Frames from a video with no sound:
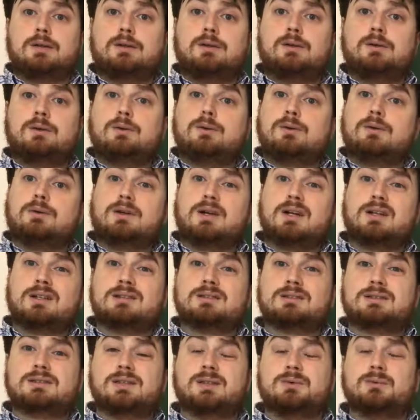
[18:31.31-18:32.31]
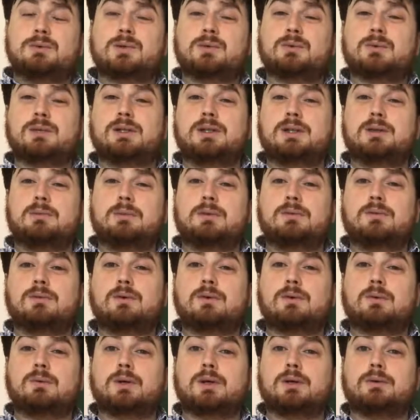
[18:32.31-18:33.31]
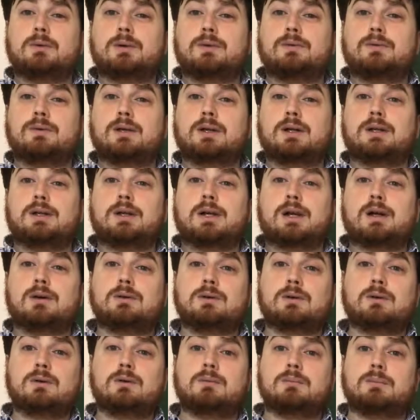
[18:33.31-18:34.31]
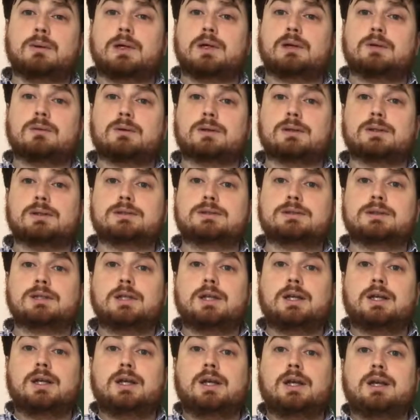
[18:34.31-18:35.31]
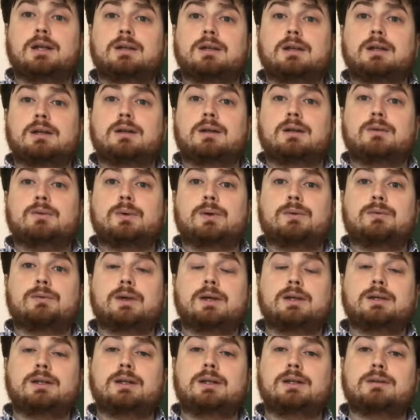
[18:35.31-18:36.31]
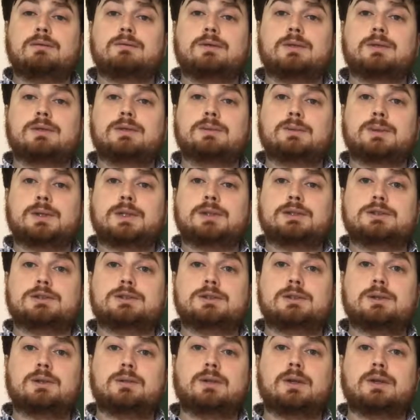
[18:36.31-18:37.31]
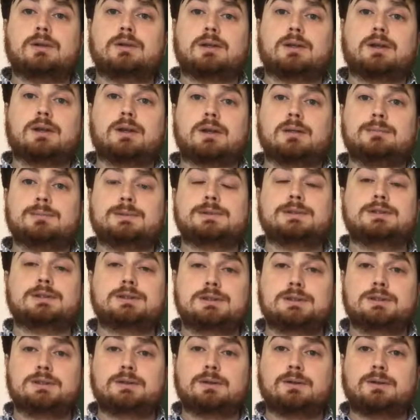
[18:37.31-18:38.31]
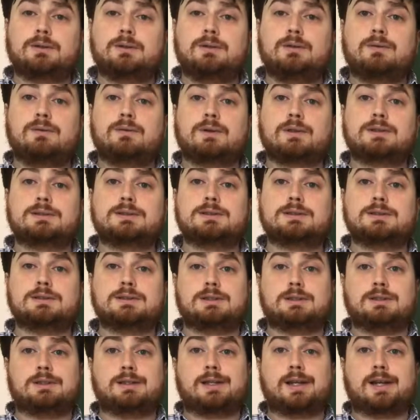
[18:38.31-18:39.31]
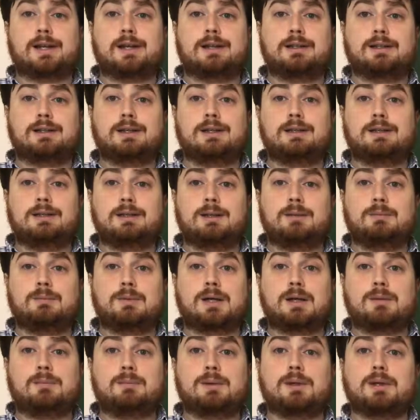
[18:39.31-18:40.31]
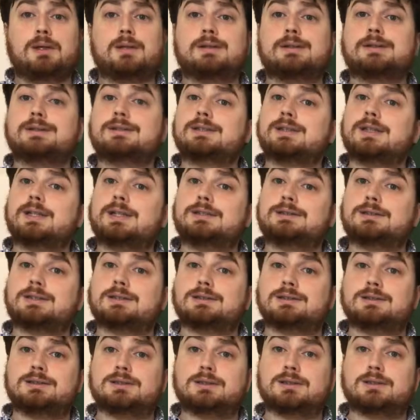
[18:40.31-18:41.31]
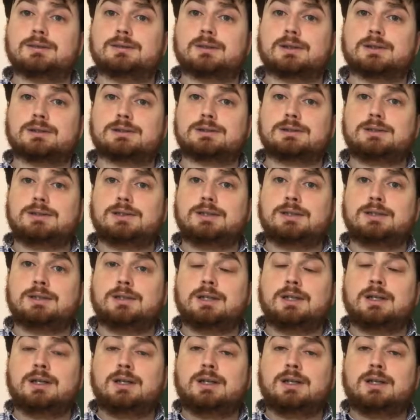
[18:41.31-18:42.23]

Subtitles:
do a lot of the same work we did before, where we find how to go backwards. And then if we find the inverse, we can show that the composition of the two functions is the identity mapping, in this case on z cross z.